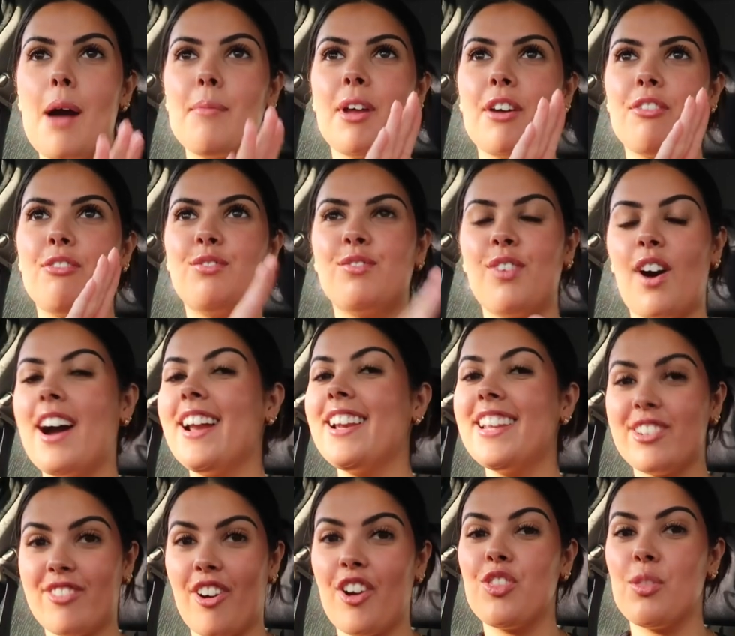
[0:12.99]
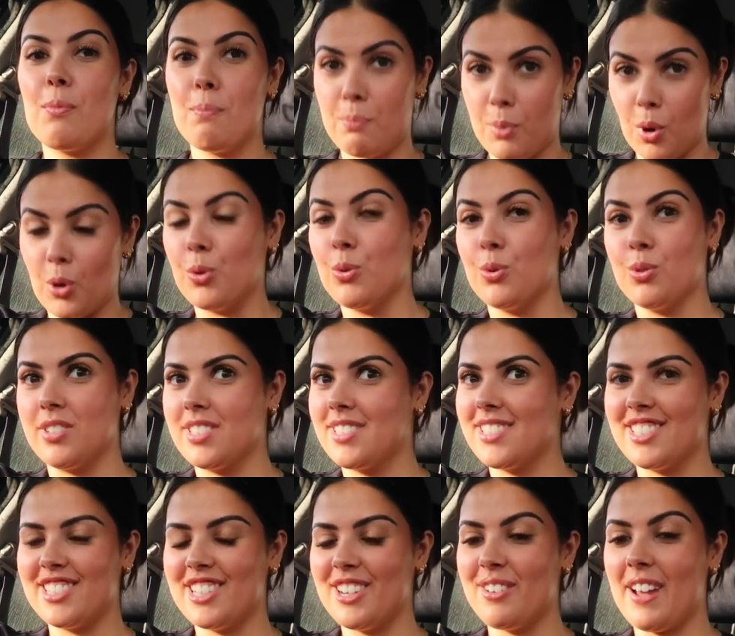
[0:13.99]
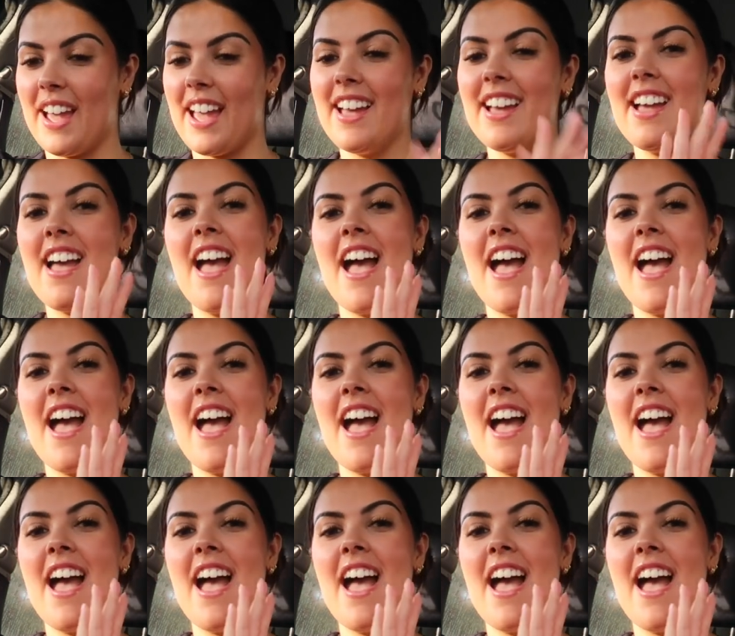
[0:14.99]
and I've finally grown the balls to do it.